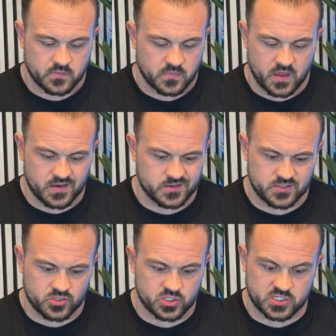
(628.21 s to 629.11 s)
and
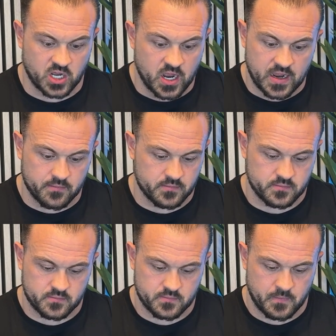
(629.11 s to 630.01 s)
just time.
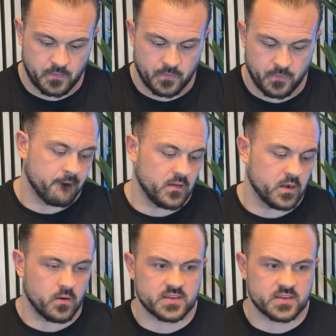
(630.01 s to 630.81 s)
You know,